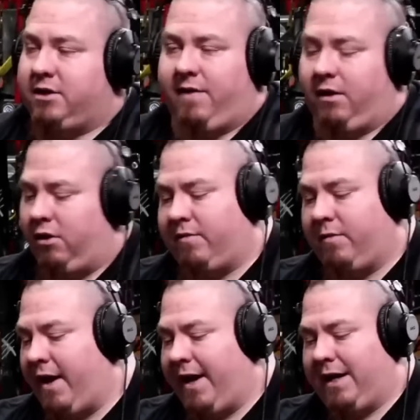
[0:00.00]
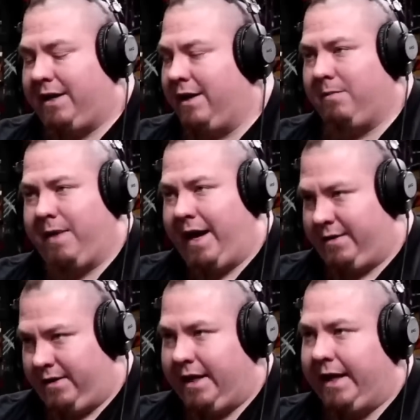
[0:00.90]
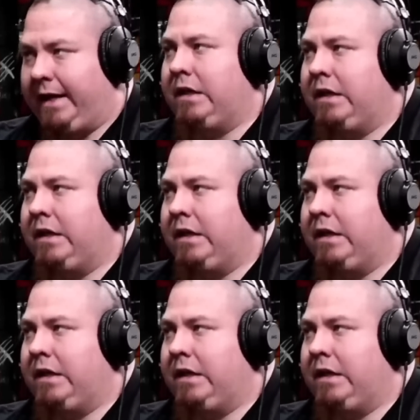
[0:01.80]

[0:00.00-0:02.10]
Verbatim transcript: stuff I learned from Ryan Kennelly back in the day.